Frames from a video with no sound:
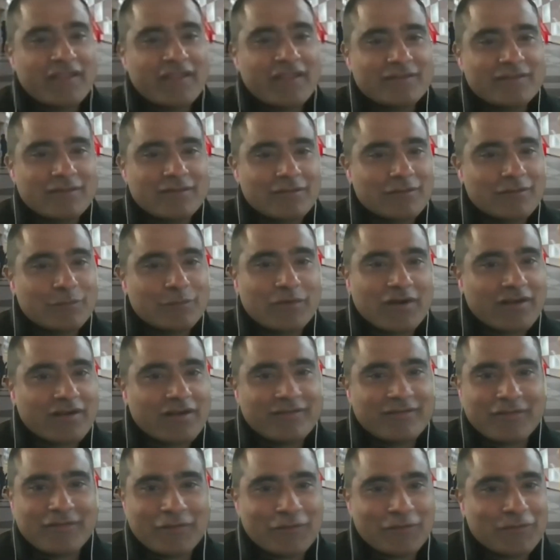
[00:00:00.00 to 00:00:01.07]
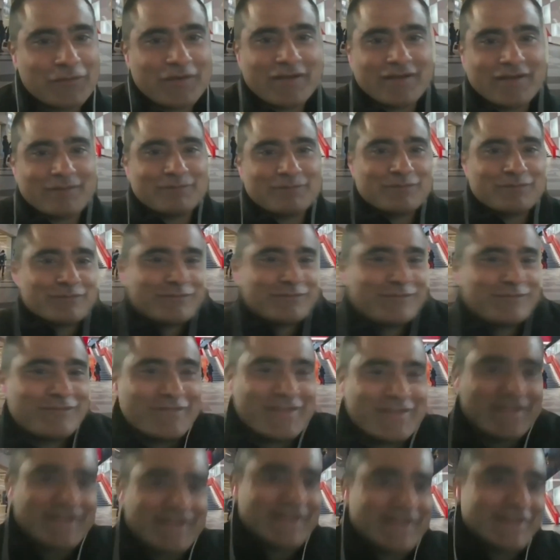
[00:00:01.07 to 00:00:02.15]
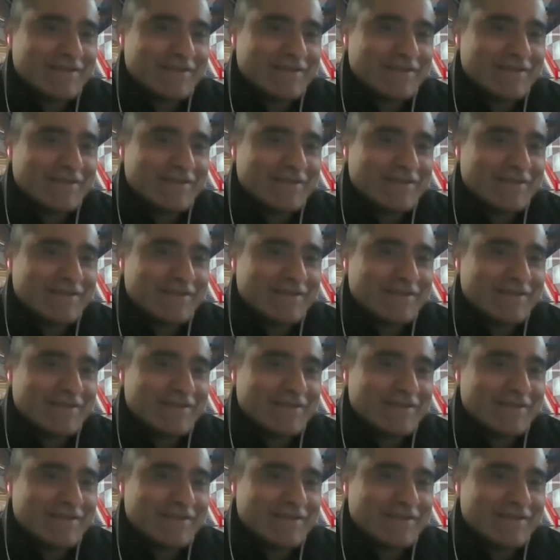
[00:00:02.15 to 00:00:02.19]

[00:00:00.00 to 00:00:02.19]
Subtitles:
to learn, Mark. So yeah.